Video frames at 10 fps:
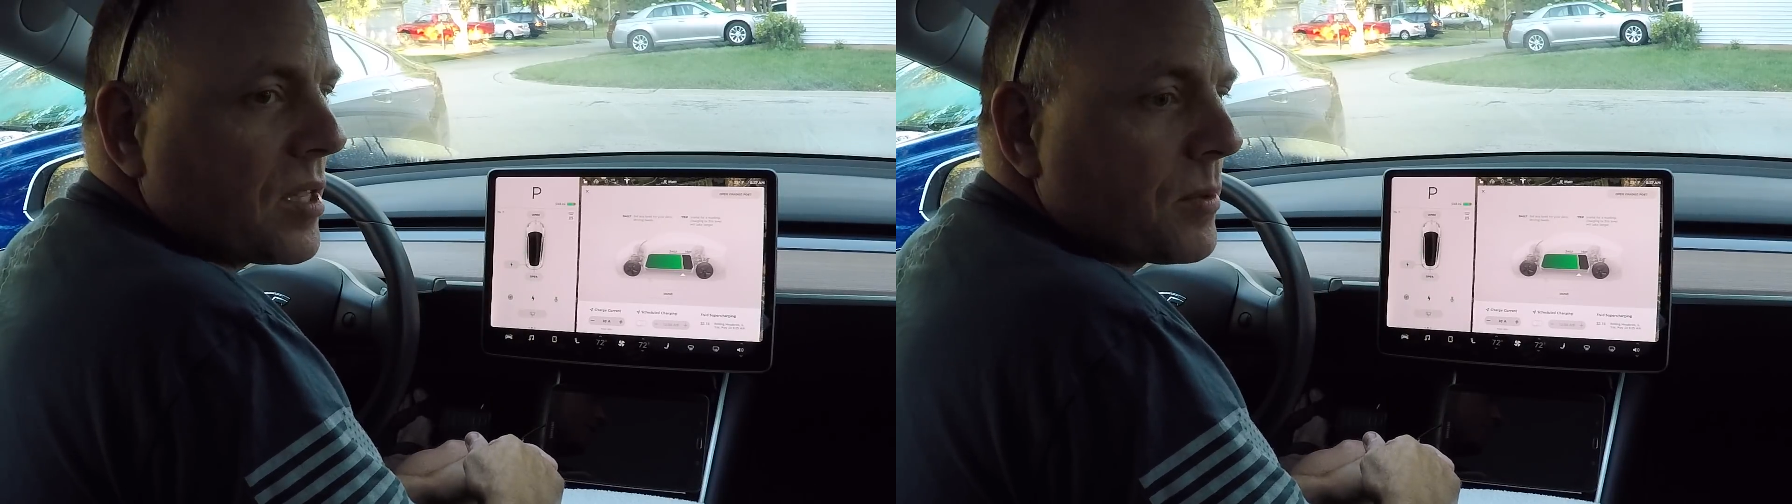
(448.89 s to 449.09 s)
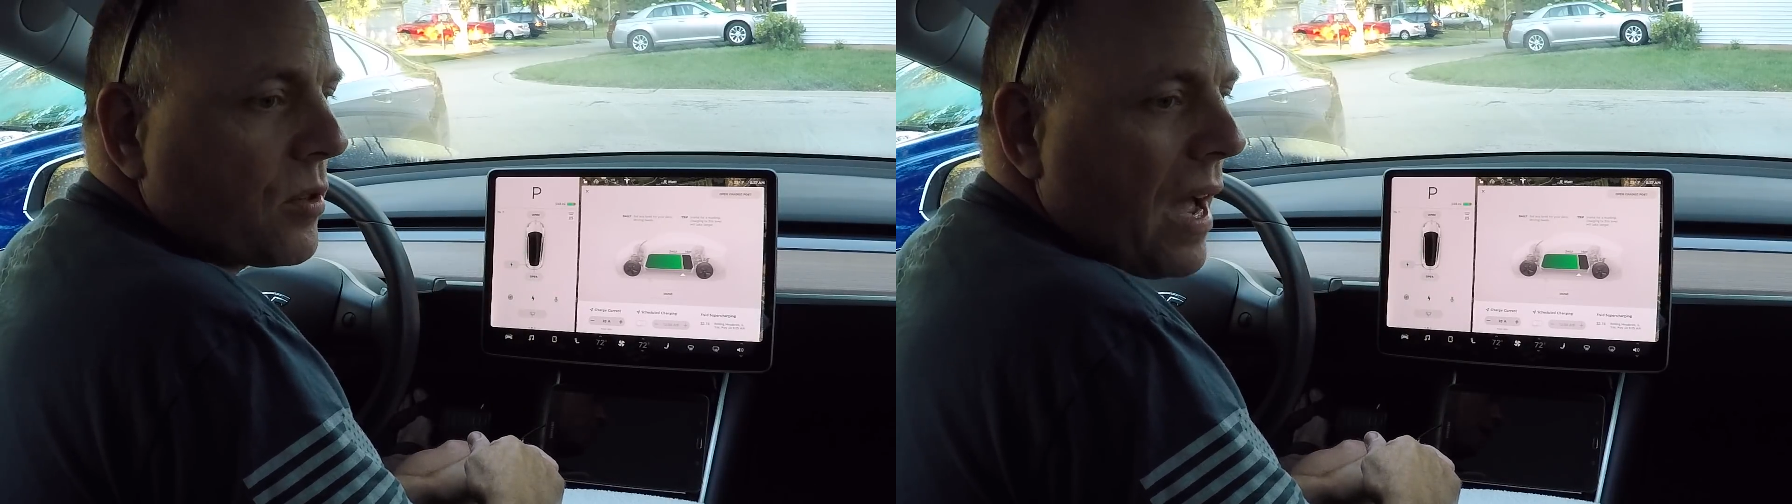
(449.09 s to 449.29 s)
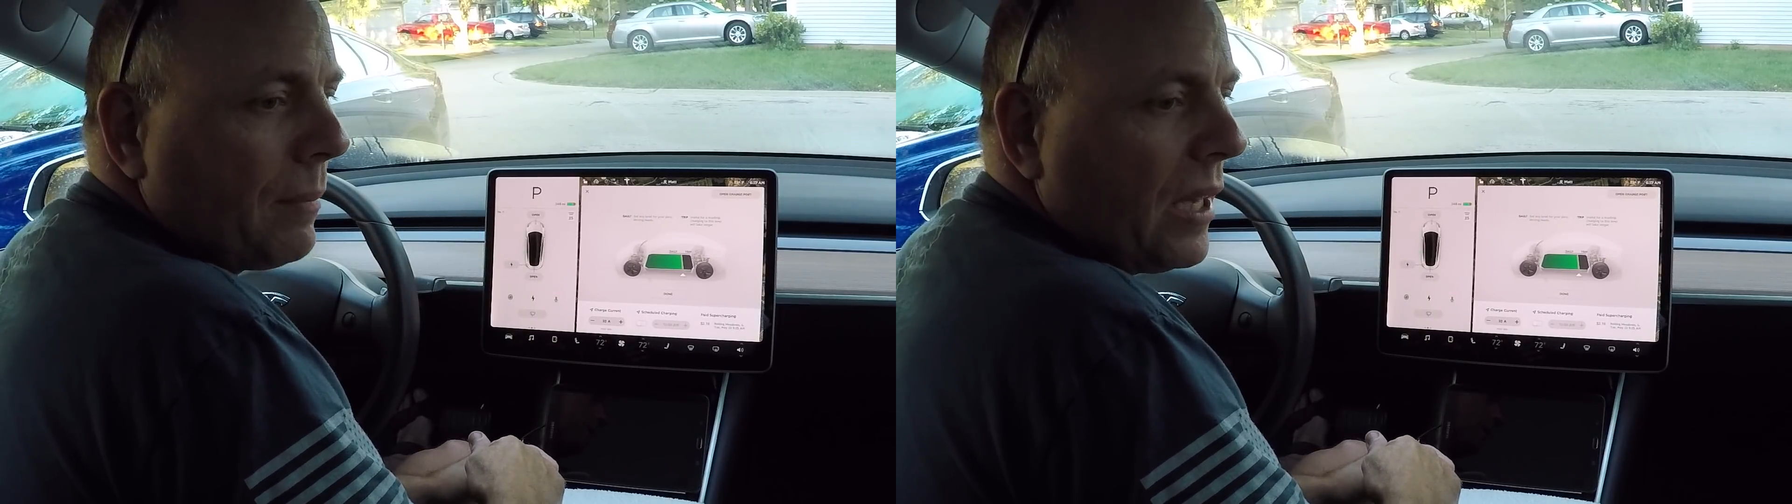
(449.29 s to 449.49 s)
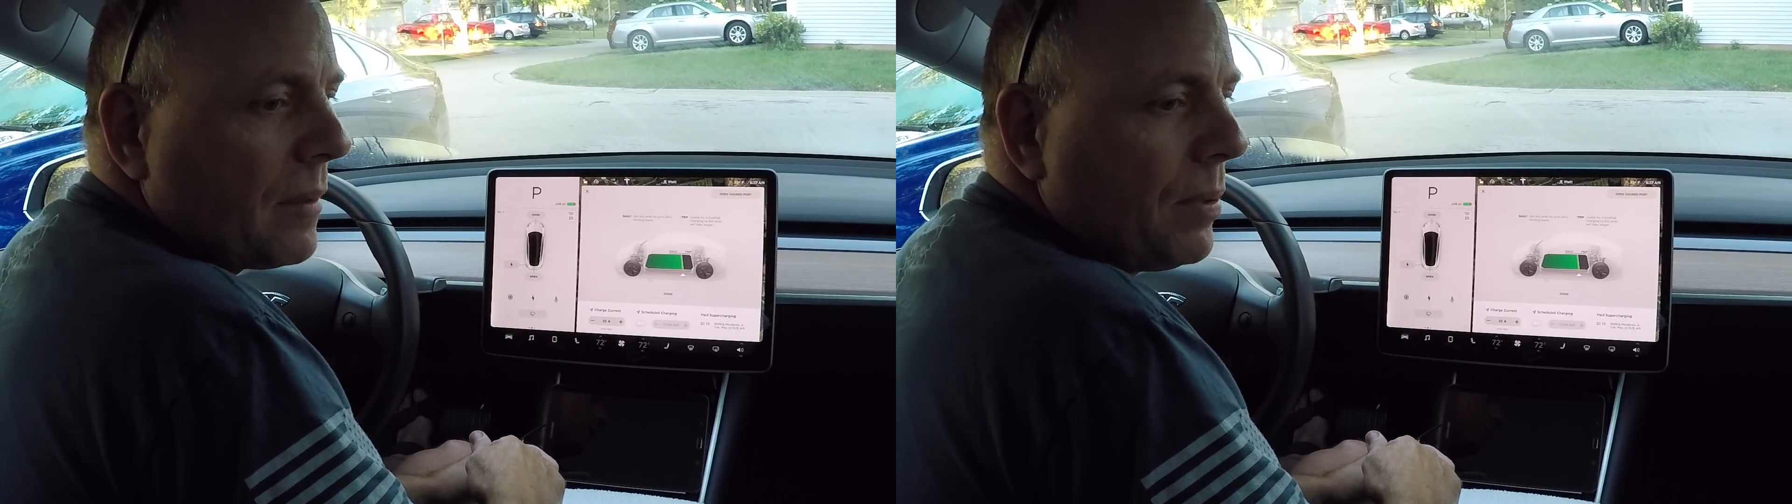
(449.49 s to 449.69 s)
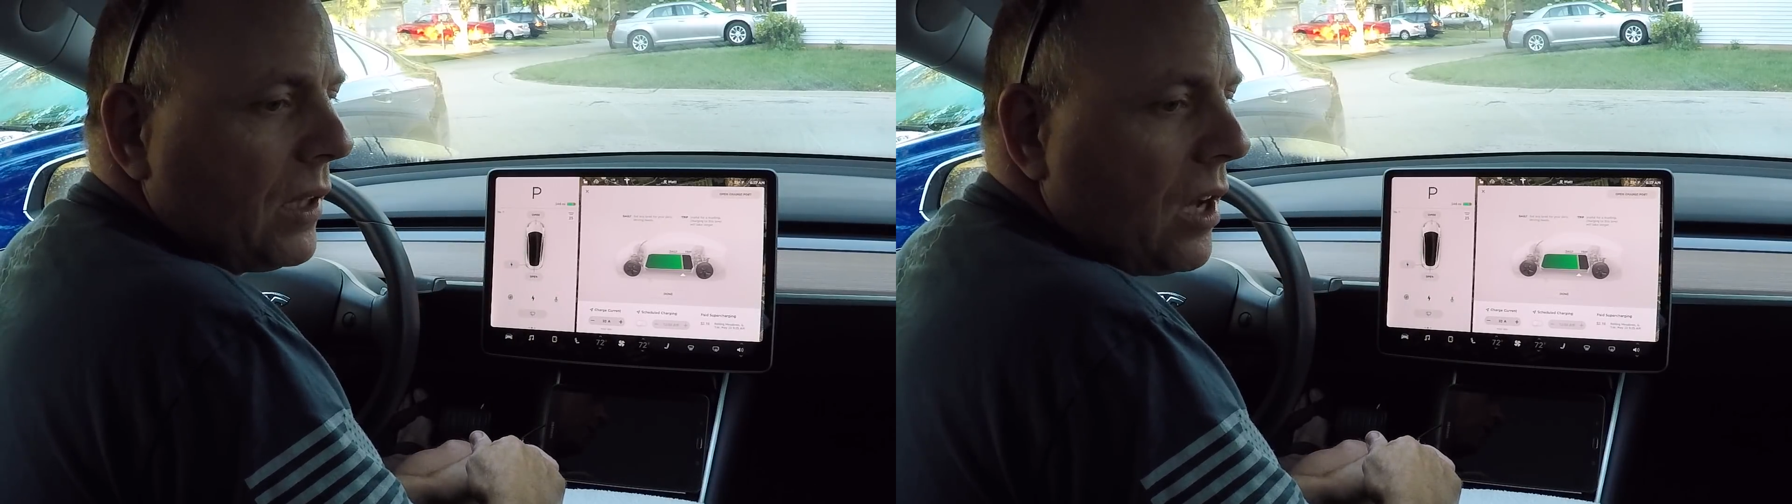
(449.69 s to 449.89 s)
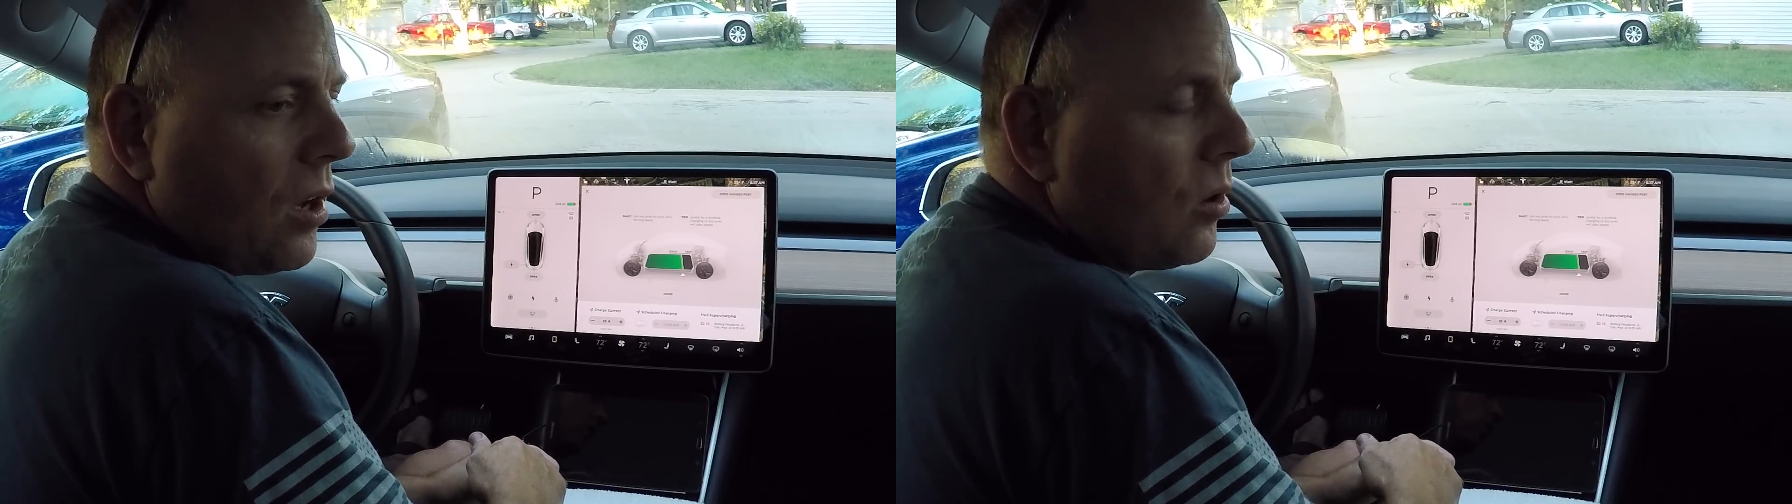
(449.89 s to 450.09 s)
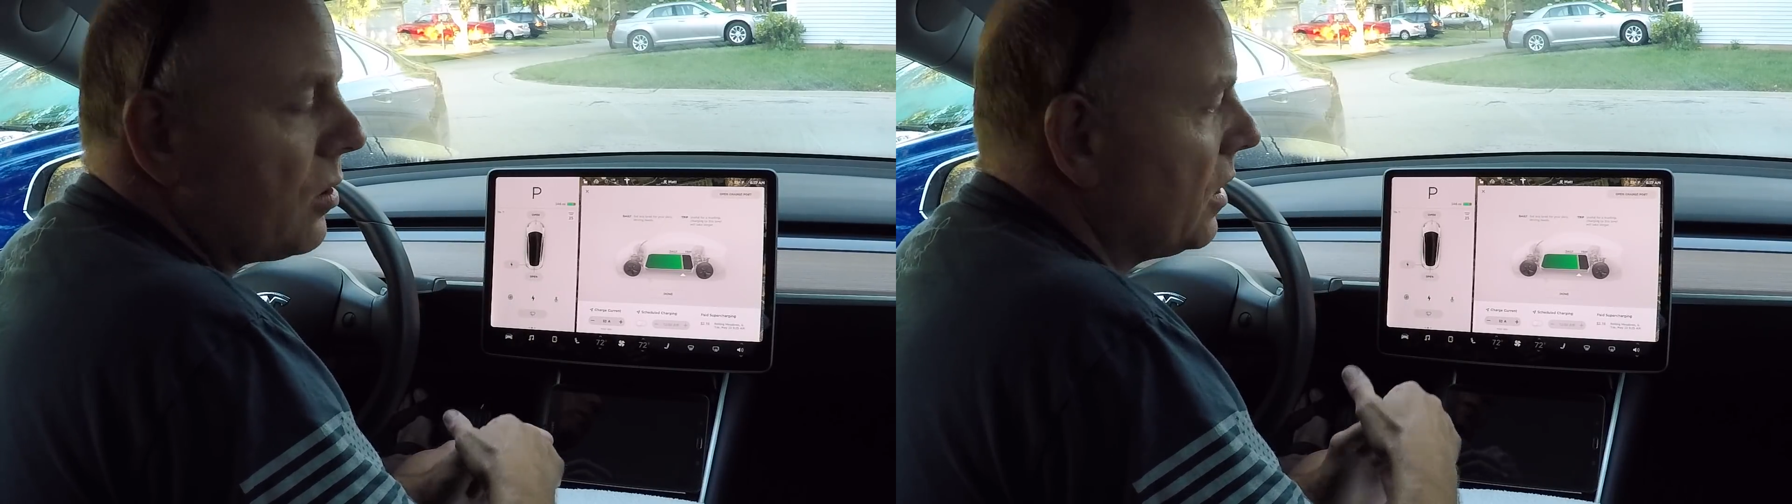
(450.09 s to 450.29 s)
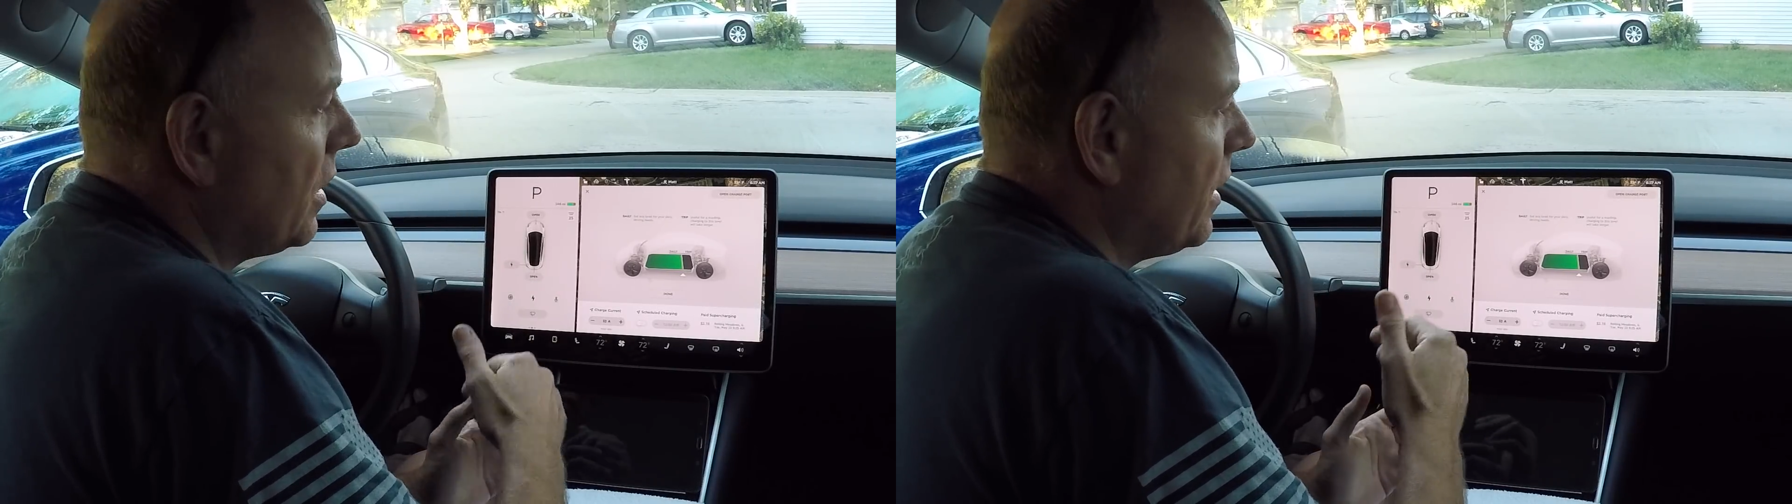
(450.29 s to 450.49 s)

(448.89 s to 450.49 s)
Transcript: subscribe link below.